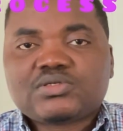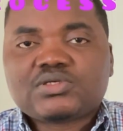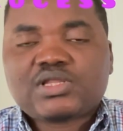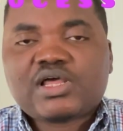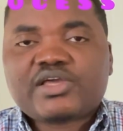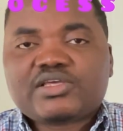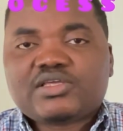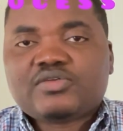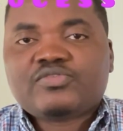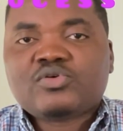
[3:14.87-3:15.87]
Like
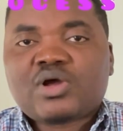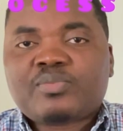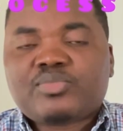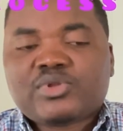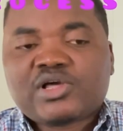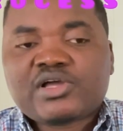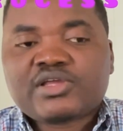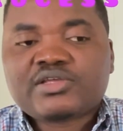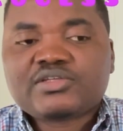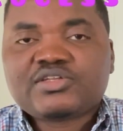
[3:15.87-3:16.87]
if you apply
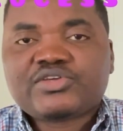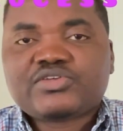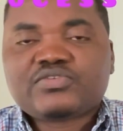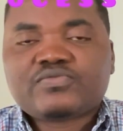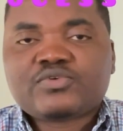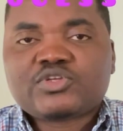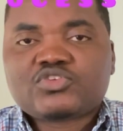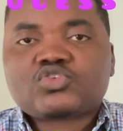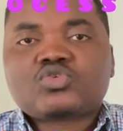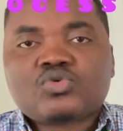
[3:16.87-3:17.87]
for the
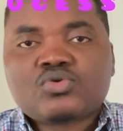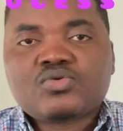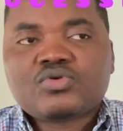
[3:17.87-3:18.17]
school,